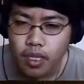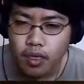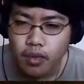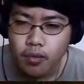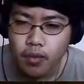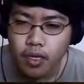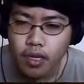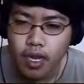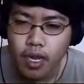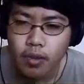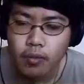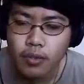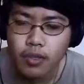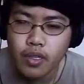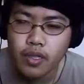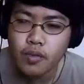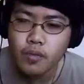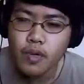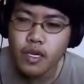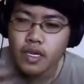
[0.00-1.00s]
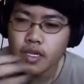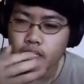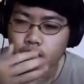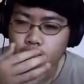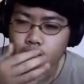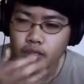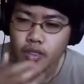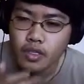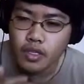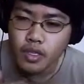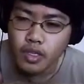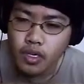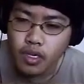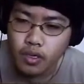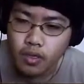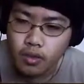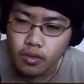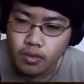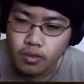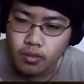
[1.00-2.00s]
But I really want to, you
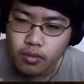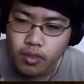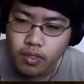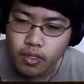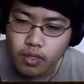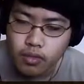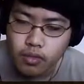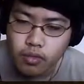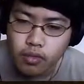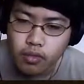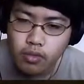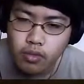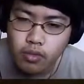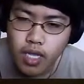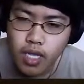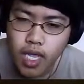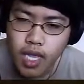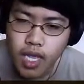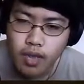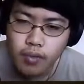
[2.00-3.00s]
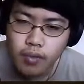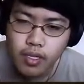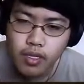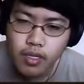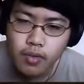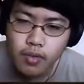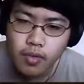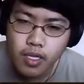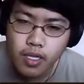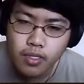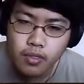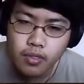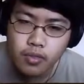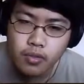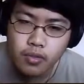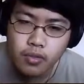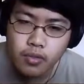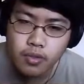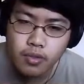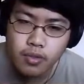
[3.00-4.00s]
know, to, I, I really want
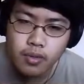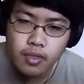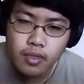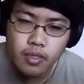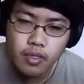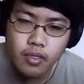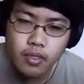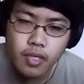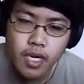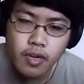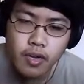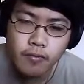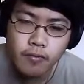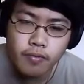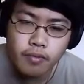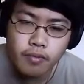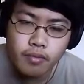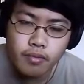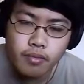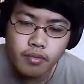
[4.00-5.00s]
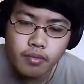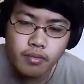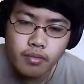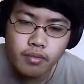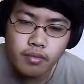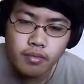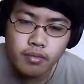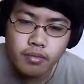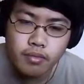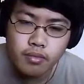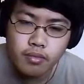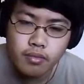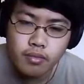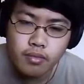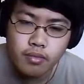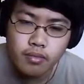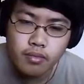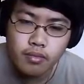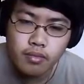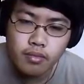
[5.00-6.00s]
to try to,
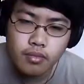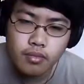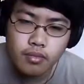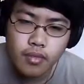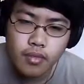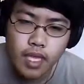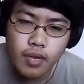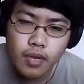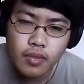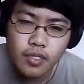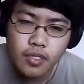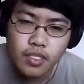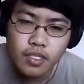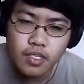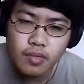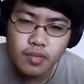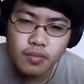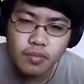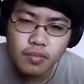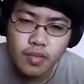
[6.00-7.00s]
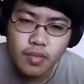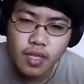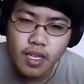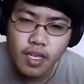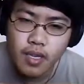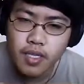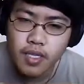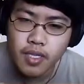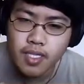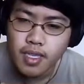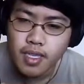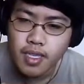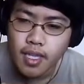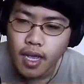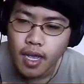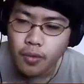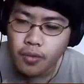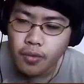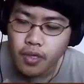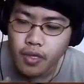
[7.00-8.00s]
f that'll teach him. Anyways,
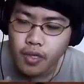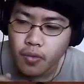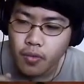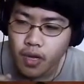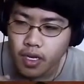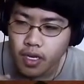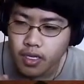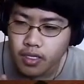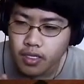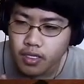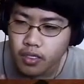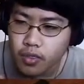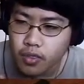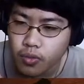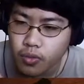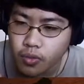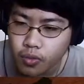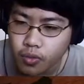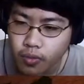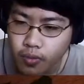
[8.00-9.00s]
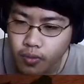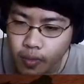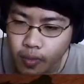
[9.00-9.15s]
I really wanted to,